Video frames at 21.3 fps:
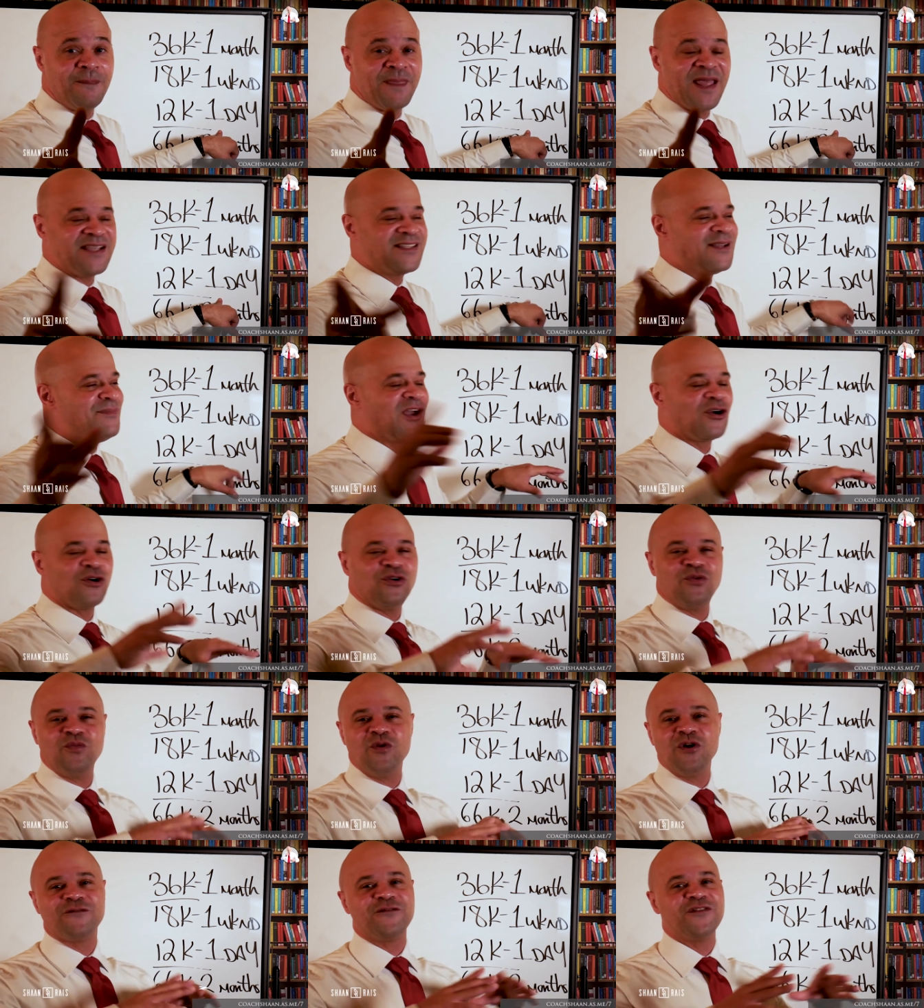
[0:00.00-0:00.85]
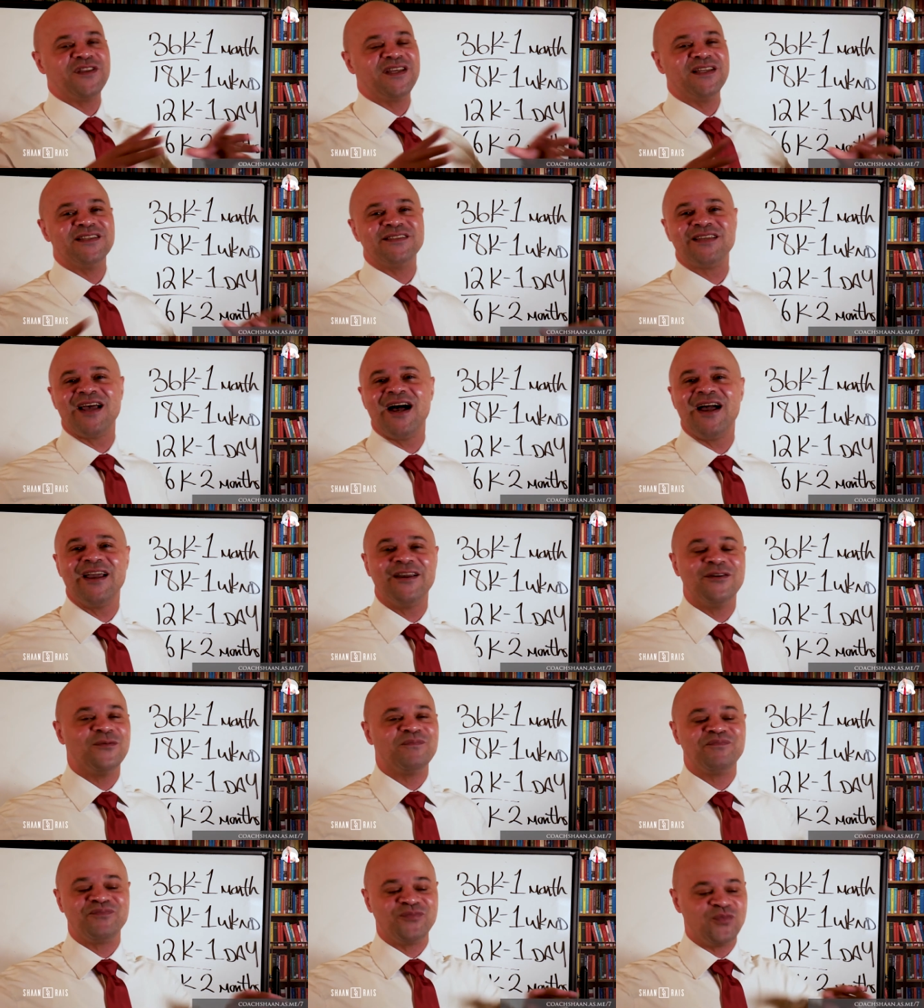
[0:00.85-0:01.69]
I said, I'm not going to work for the
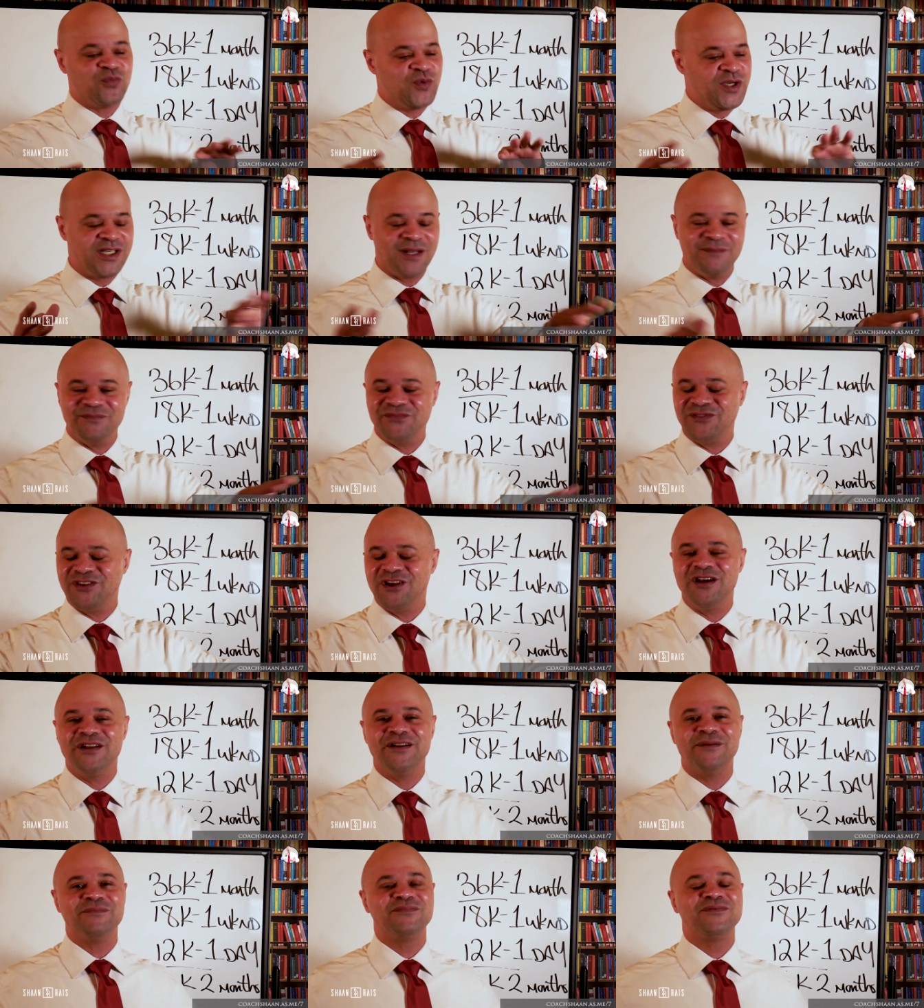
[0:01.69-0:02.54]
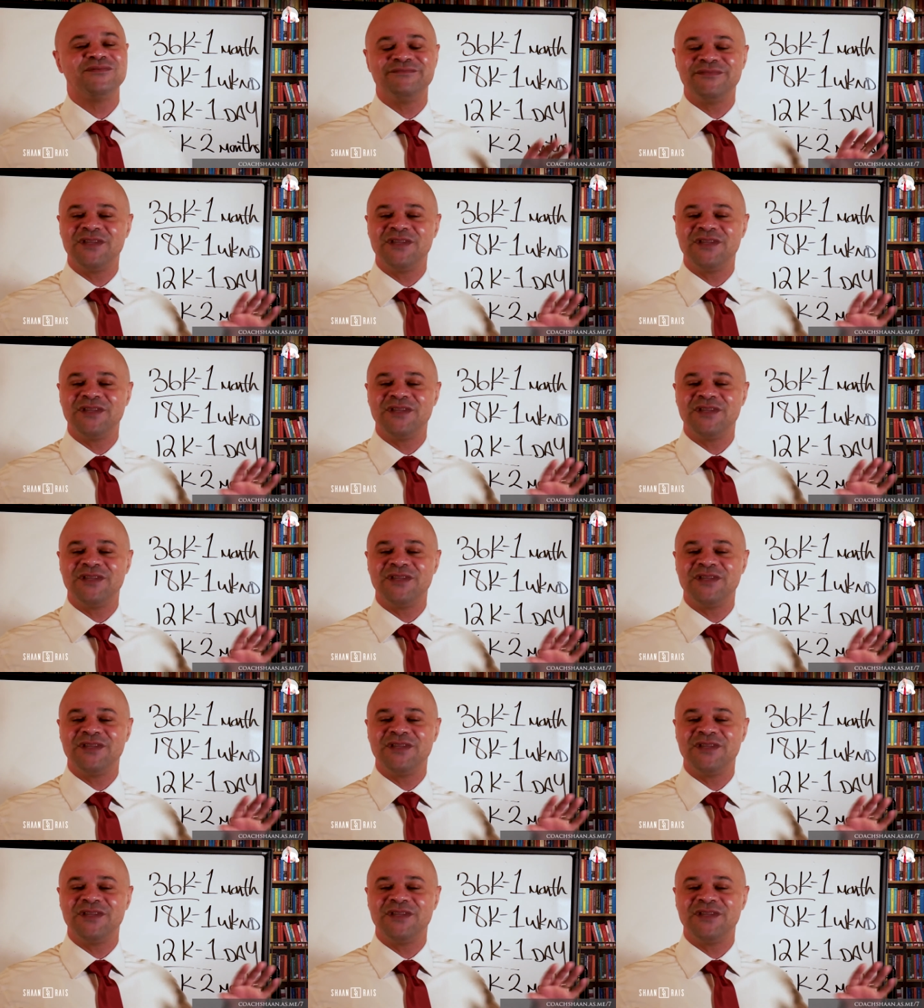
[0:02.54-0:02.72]
entire week. I'm done.